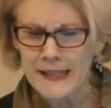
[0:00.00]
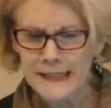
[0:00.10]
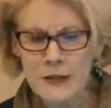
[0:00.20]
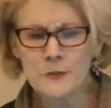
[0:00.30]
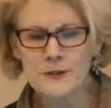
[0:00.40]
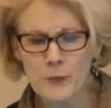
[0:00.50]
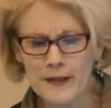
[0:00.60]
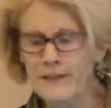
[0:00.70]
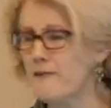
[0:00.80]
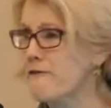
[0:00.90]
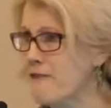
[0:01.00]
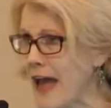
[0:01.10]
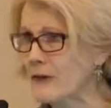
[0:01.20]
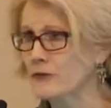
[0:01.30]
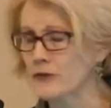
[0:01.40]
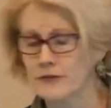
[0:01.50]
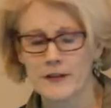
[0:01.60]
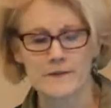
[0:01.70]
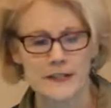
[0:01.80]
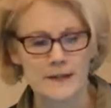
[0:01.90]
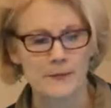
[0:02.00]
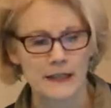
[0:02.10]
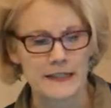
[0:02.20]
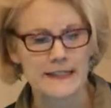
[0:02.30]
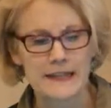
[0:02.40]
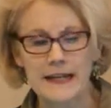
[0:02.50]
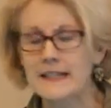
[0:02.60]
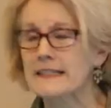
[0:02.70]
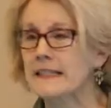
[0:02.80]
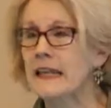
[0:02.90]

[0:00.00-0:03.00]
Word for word: and he was one of the founders of disability studies.